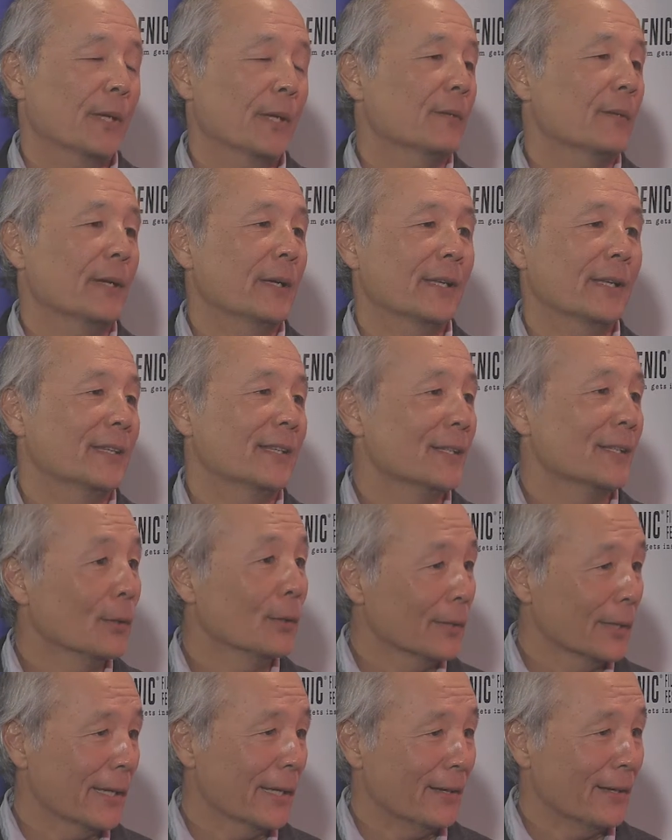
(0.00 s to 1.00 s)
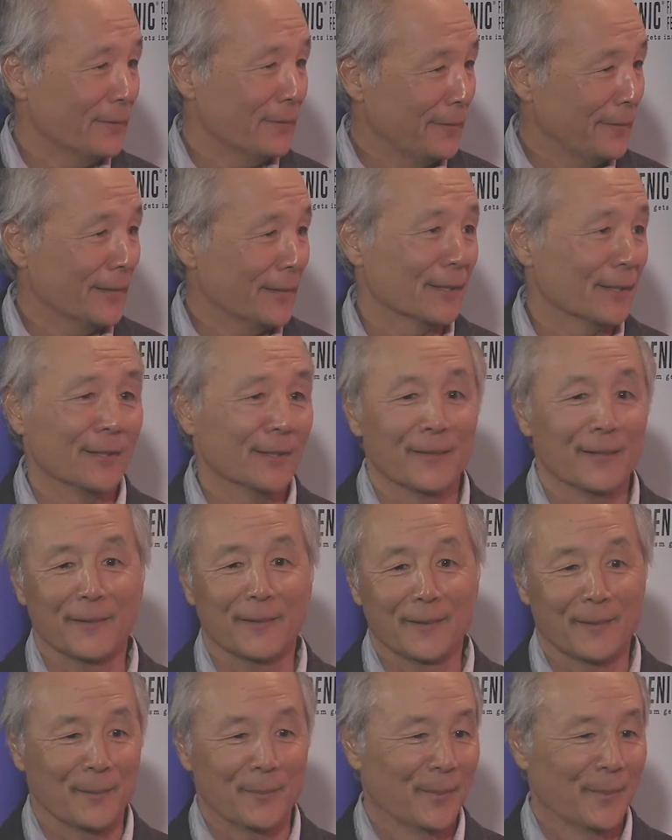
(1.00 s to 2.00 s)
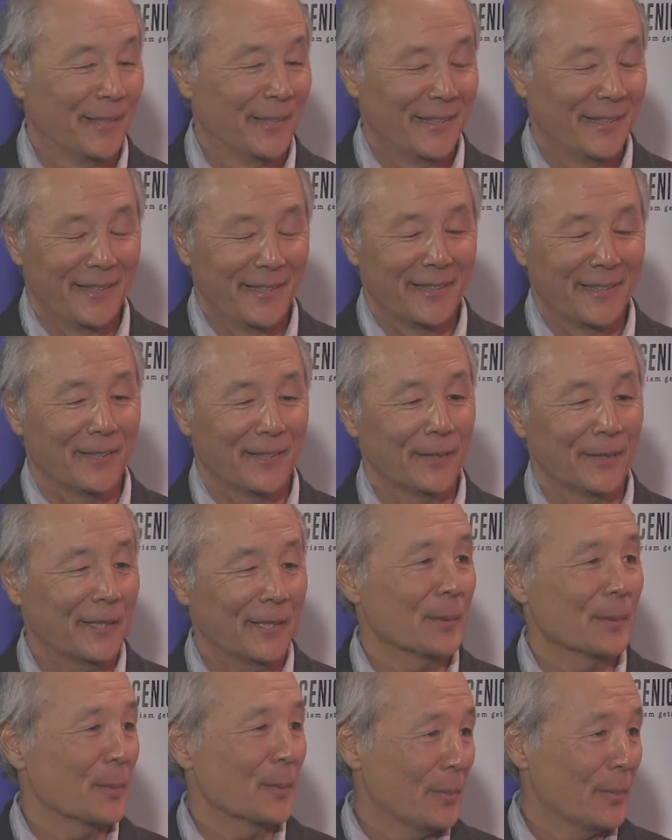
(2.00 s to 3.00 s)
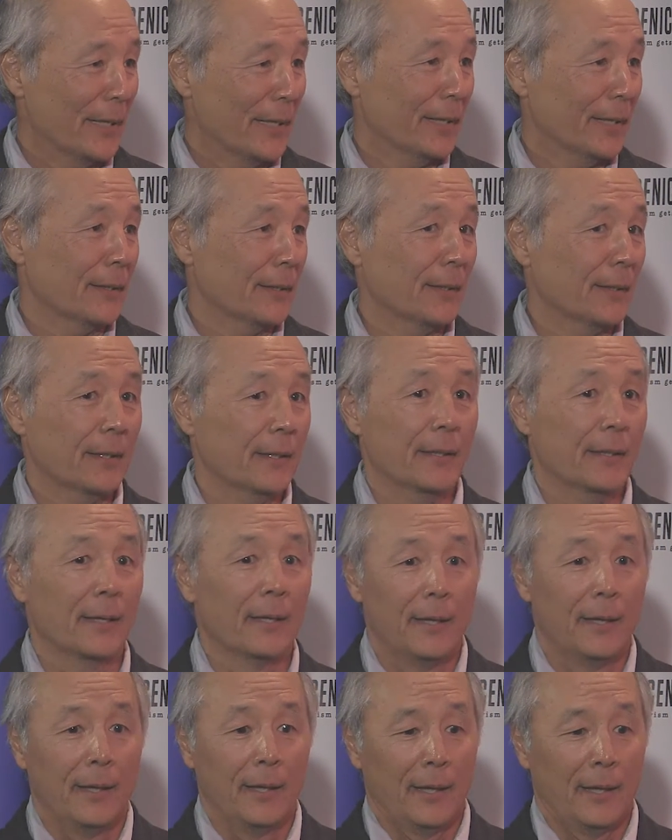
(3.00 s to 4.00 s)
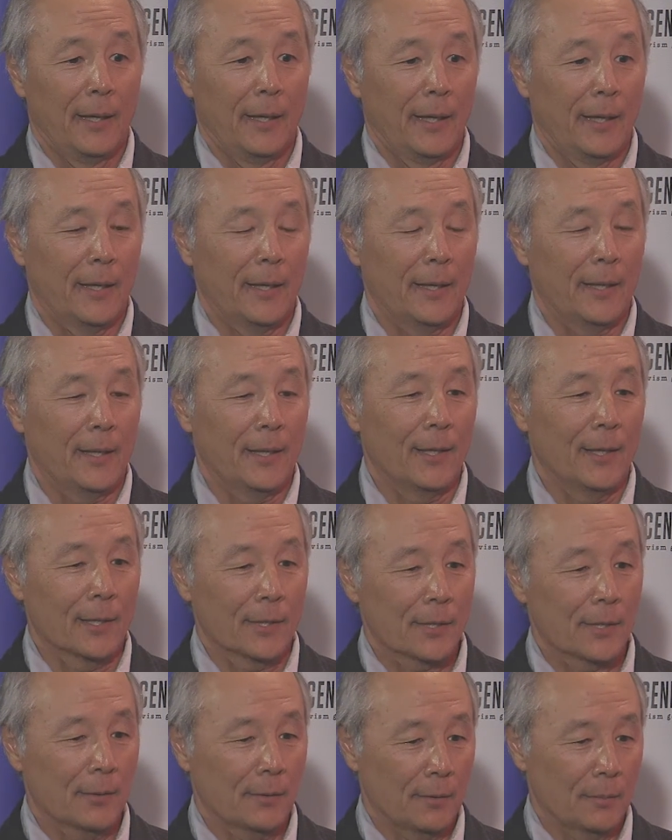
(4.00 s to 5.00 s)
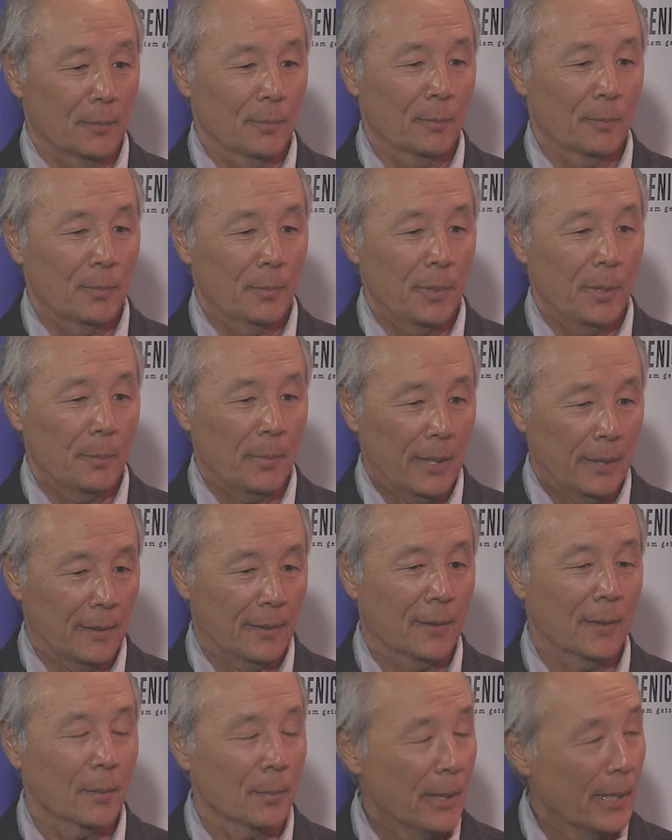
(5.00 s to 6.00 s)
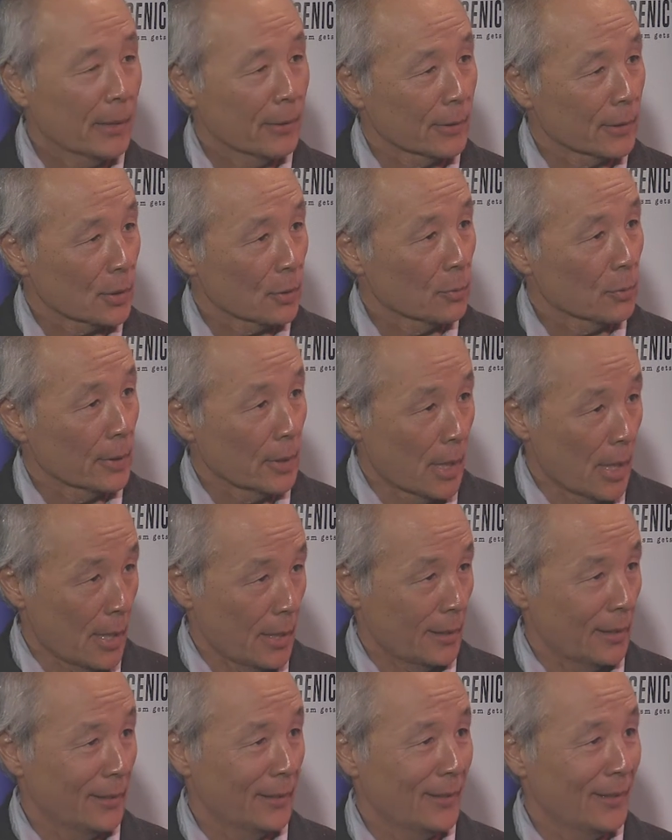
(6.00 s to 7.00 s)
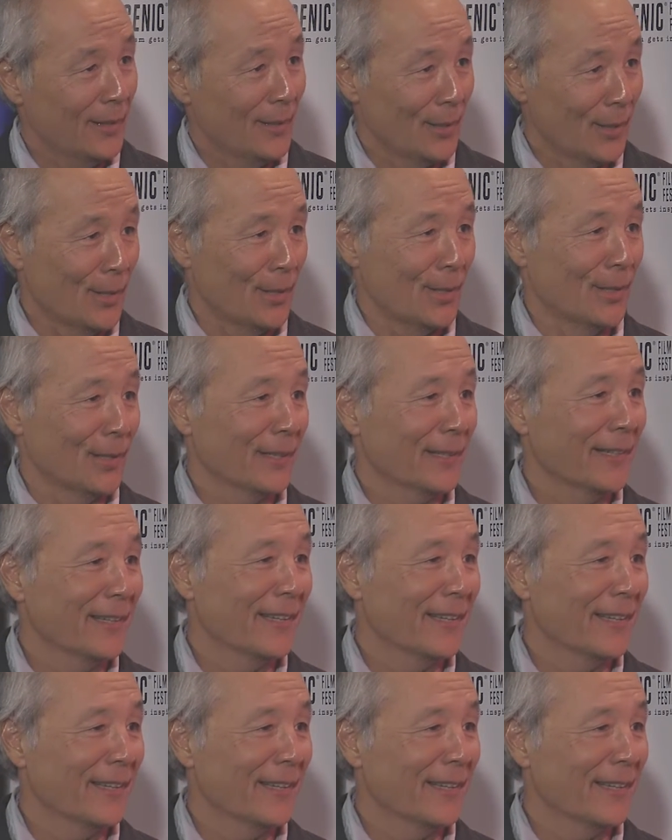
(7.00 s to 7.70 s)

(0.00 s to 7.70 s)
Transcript: We had to totally outfit her and get her prepared, and also prepare. Her parents were not along,